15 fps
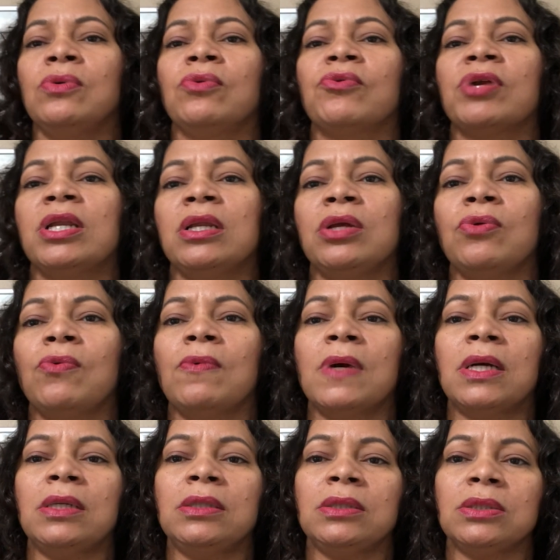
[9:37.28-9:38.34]
really
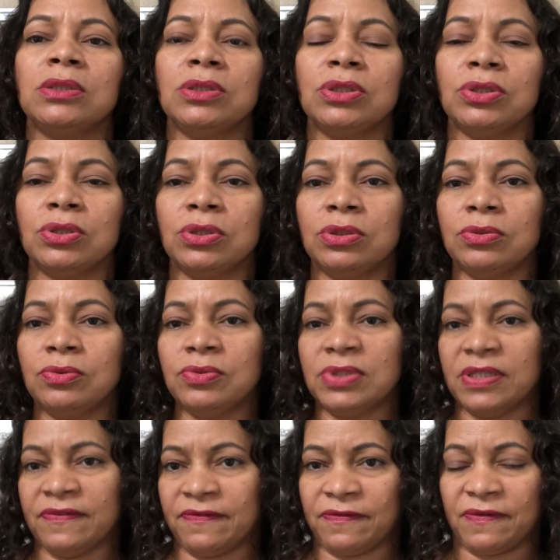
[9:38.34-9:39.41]
want to do
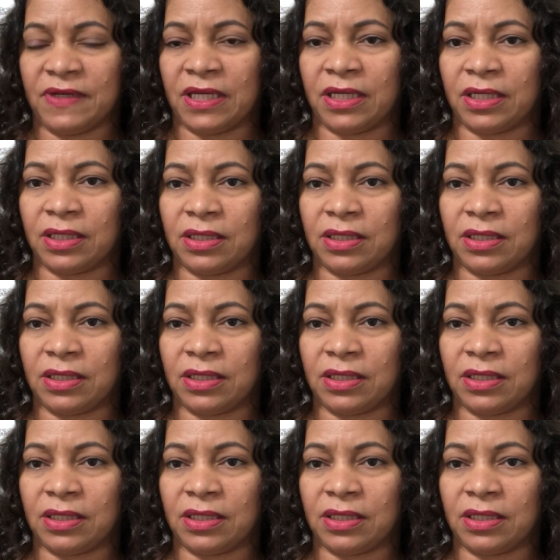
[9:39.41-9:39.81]
something,